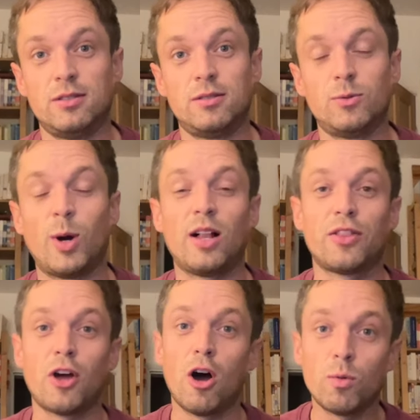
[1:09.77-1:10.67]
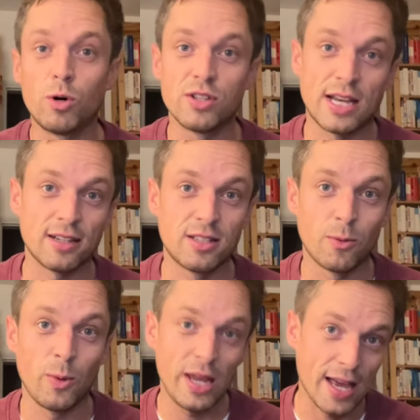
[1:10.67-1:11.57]
Well, the hot water tanks that
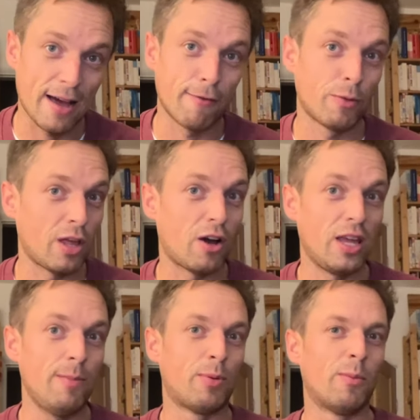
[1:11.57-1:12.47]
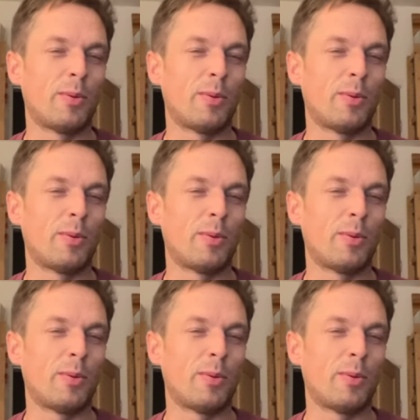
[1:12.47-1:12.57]
we have with our heat pump